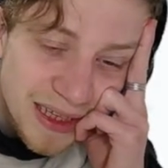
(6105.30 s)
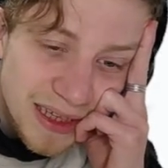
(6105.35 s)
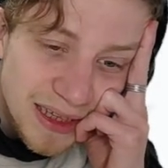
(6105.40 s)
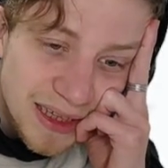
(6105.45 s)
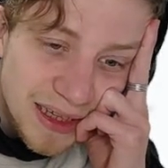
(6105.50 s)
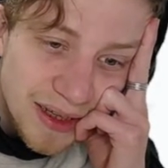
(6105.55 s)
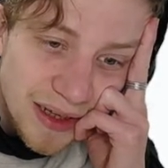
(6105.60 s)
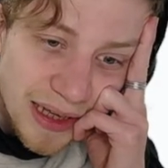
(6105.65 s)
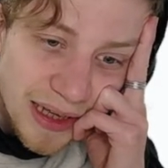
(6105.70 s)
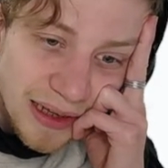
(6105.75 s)

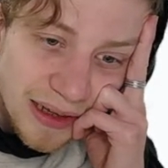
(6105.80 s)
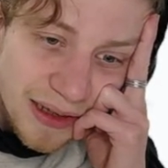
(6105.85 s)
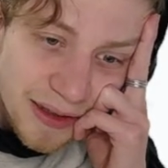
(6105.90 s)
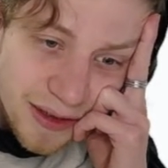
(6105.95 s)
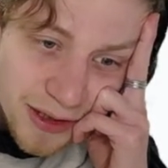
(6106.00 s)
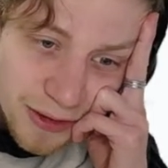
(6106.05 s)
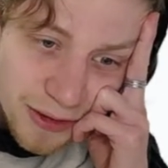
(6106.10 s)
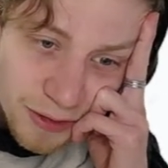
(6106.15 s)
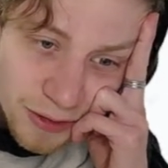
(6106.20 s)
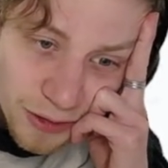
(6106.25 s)
Okay, let's
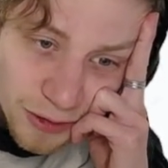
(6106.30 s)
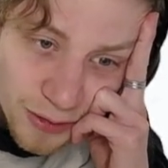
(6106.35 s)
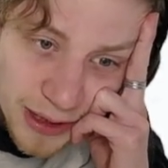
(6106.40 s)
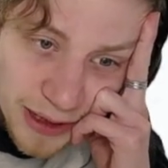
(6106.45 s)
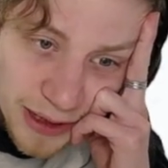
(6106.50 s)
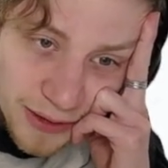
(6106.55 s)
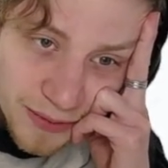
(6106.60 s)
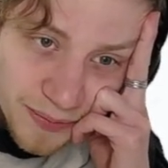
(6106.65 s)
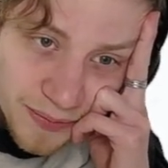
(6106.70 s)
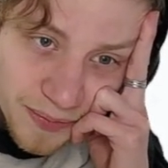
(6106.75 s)
go through
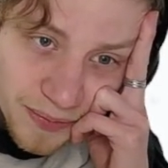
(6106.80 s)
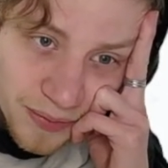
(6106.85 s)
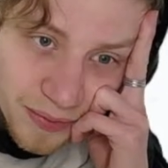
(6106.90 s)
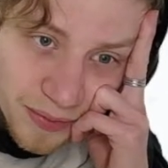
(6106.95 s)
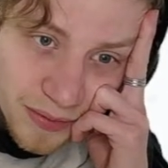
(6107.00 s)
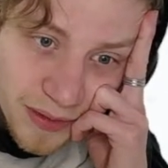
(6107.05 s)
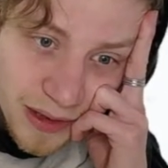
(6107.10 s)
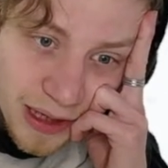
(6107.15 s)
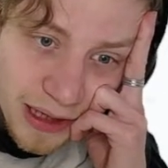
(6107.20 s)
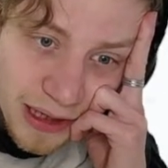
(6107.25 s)
it
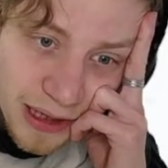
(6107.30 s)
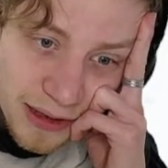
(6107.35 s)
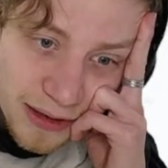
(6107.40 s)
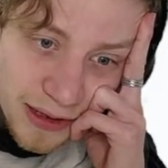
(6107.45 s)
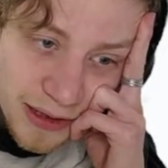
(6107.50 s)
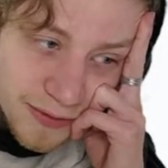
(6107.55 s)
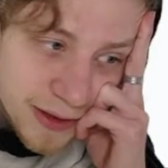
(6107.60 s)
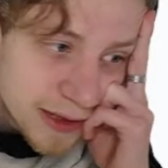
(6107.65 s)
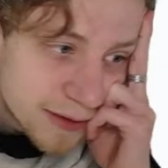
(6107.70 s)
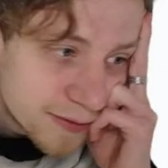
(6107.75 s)
and let's
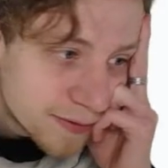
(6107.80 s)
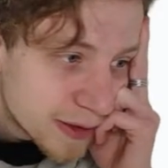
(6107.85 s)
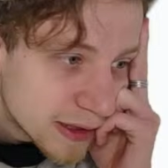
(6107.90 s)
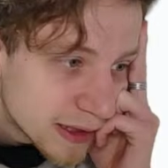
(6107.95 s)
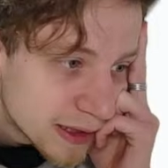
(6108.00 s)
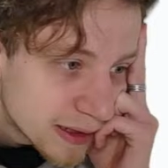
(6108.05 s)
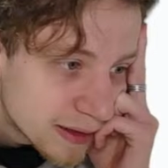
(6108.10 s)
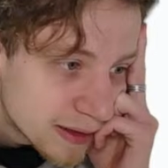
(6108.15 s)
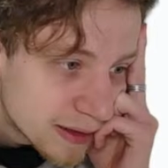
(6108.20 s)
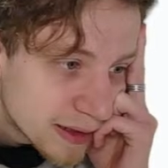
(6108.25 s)
see if anything
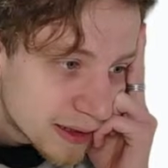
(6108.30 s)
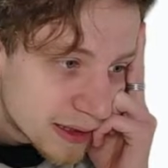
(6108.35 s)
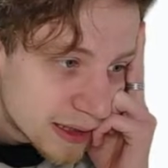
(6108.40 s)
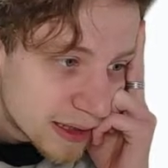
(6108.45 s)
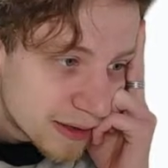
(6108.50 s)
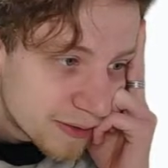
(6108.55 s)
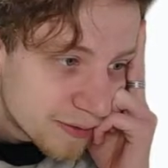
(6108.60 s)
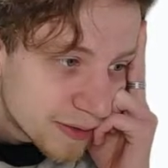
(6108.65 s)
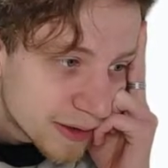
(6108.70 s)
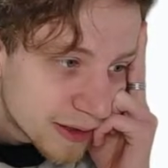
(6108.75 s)
that
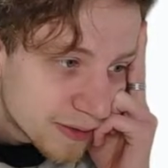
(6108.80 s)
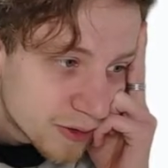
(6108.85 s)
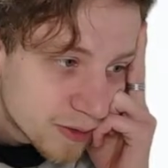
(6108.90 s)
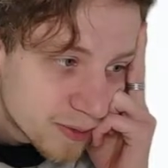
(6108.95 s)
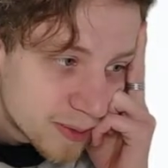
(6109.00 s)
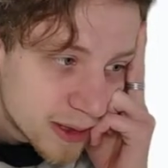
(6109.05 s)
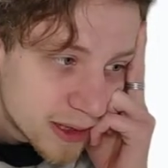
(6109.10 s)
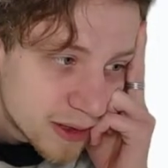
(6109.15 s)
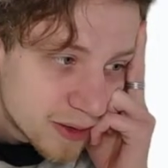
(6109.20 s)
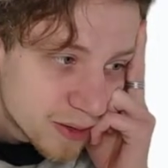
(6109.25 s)
I think would
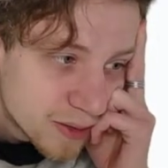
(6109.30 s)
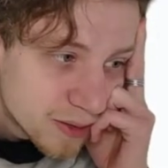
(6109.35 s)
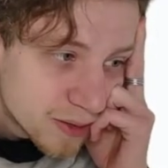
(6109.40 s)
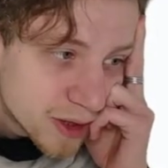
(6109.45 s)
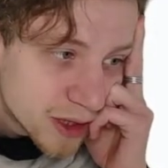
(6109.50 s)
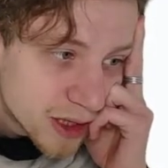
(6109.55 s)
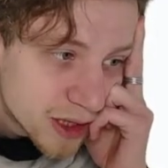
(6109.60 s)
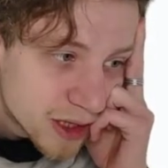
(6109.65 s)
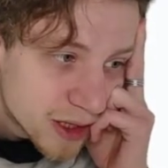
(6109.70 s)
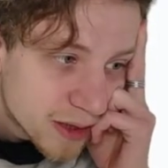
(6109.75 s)
be good to
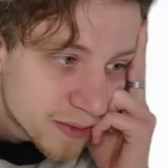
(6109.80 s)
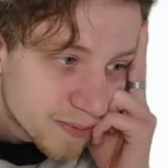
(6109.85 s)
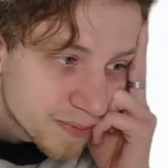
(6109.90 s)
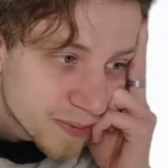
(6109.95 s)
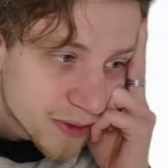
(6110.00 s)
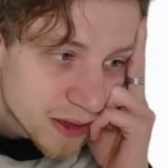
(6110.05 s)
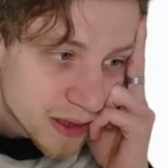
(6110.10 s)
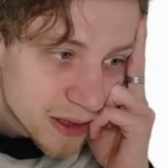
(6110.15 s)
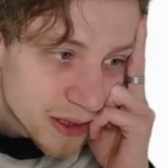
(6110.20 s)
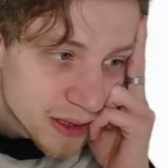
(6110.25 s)
change.
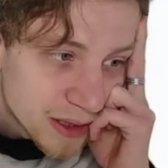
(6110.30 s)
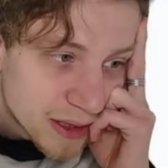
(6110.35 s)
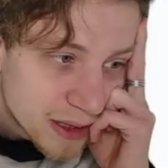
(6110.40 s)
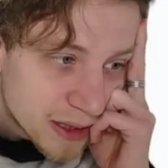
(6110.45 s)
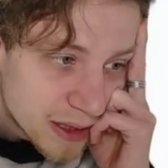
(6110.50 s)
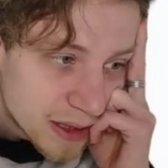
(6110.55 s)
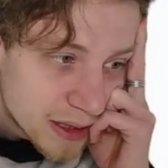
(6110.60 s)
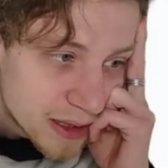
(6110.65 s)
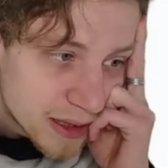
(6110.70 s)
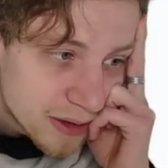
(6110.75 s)

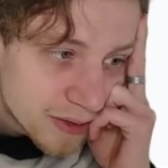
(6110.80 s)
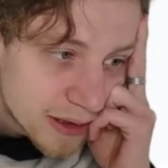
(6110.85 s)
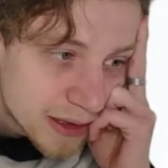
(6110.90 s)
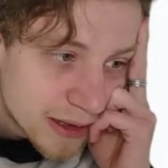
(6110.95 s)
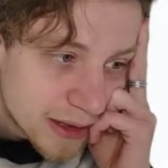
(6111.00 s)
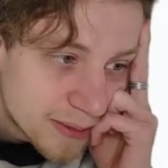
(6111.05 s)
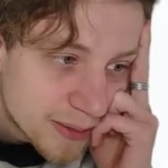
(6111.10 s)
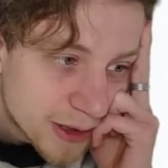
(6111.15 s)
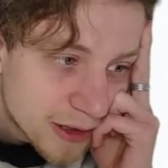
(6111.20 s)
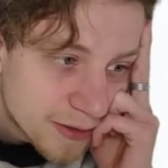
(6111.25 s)

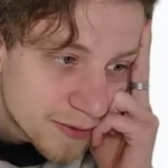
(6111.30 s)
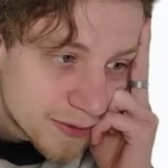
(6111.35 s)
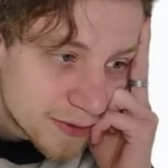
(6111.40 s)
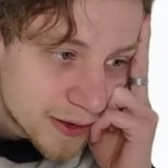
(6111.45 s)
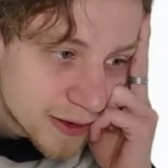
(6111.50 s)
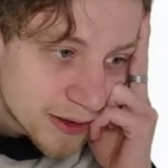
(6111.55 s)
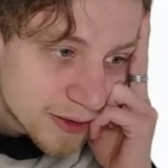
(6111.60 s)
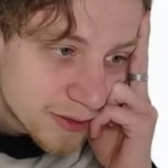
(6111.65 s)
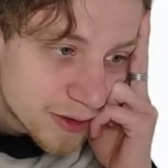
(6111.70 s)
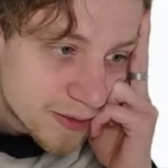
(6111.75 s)
Collectible
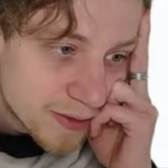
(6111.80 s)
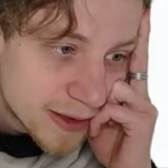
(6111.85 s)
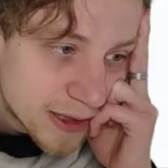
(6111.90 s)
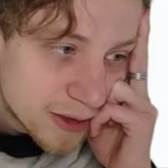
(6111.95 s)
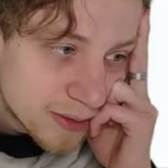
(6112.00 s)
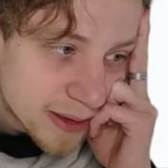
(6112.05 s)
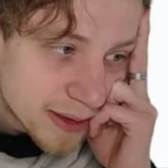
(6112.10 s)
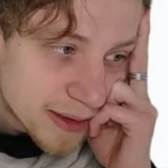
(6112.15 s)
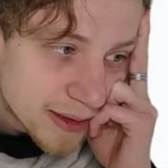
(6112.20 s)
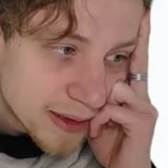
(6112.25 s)
trophies are a good way
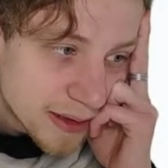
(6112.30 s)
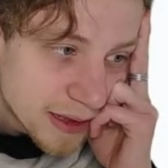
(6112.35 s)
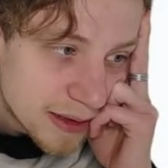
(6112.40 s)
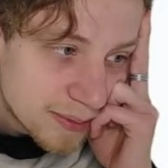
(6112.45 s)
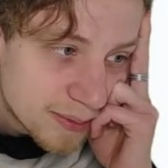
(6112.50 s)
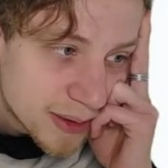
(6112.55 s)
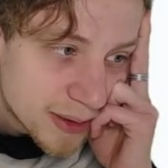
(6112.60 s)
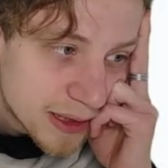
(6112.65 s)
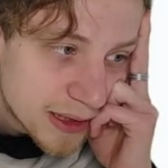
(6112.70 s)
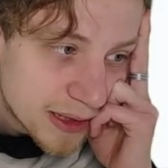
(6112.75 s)
to extend
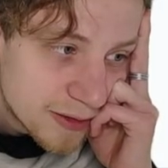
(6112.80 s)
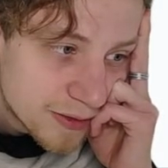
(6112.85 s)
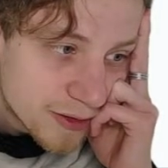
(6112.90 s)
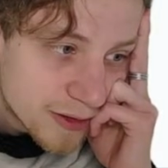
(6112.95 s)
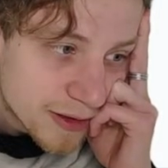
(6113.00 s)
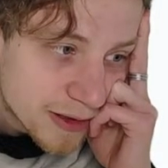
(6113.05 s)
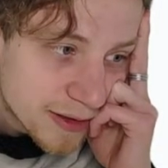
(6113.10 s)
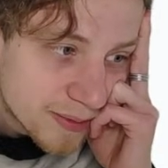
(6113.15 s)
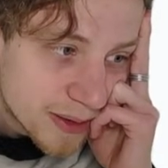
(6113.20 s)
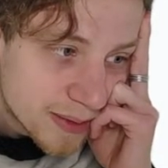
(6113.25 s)
gameplay for
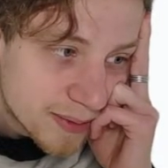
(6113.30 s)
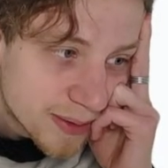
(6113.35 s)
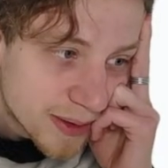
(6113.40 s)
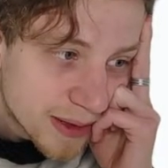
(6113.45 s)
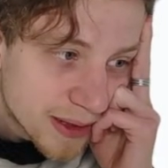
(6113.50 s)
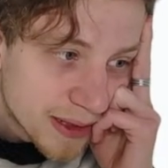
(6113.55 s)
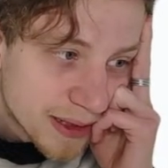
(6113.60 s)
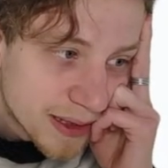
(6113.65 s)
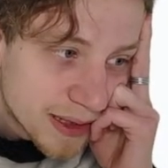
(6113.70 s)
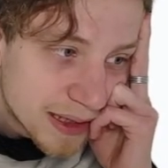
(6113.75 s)
some
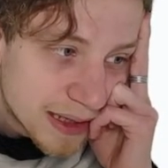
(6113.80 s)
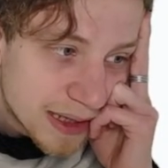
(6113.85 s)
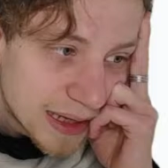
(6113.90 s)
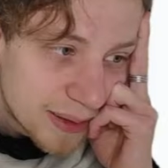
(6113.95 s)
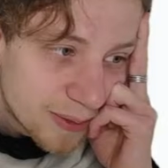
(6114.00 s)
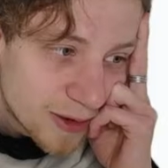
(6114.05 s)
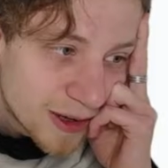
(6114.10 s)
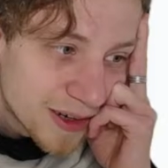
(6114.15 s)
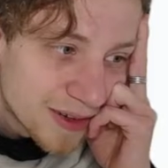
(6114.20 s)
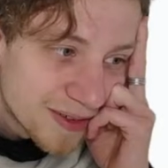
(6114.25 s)
people.
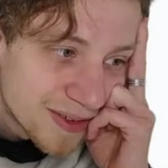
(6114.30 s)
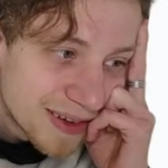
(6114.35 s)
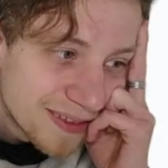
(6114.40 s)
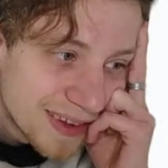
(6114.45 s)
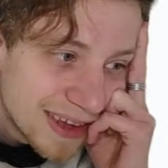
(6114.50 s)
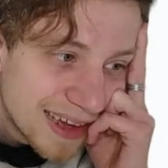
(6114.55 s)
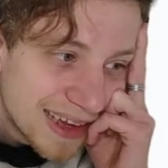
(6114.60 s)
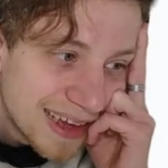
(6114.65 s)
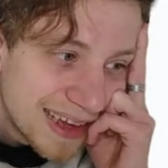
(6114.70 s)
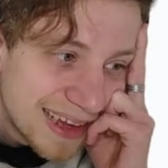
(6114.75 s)
I'm one of them.
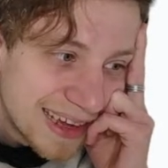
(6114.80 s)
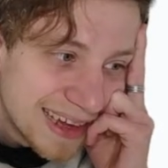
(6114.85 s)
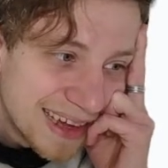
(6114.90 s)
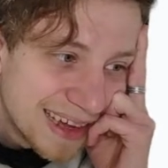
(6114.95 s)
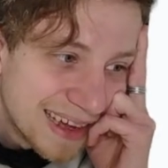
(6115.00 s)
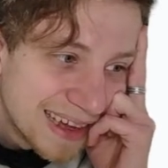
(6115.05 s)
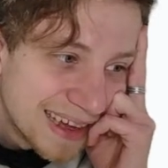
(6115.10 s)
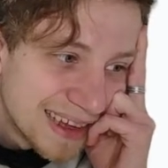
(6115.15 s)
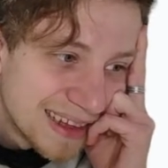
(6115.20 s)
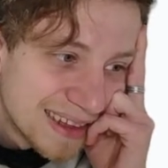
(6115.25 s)

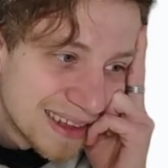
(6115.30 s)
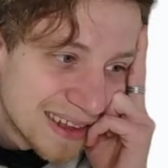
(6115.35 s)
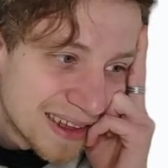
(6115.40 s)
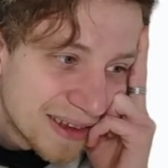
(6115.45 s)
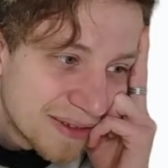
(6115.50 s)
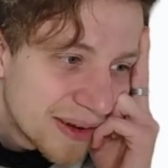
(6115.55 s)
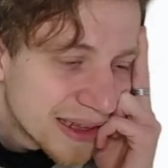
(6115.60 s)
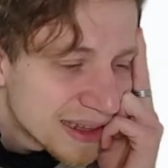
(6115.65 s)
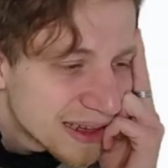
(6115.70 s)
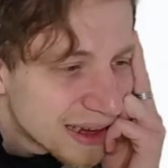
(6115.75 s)

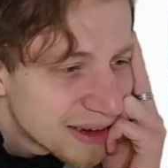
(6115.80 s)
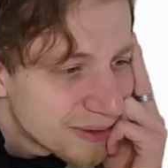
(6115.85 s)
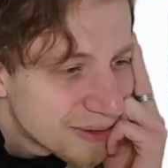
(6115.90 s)
Wait.